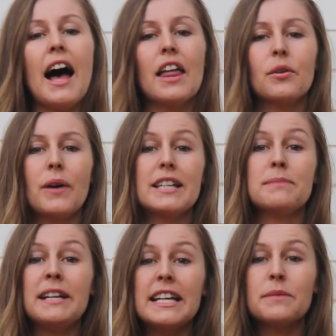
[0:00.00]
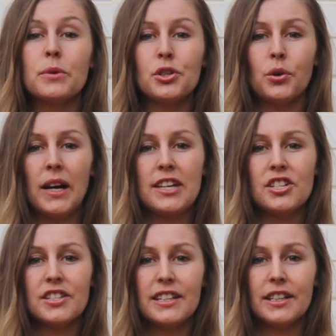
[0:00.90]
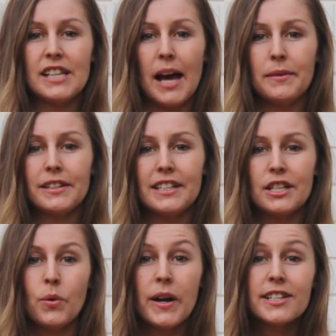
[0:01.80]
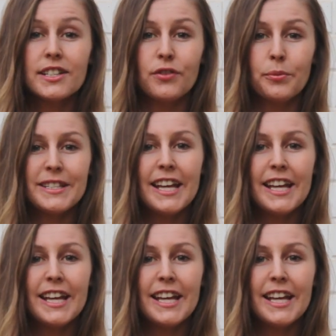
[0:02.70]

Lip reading: Otherwise, please put your questions in the tab that says questions for Miss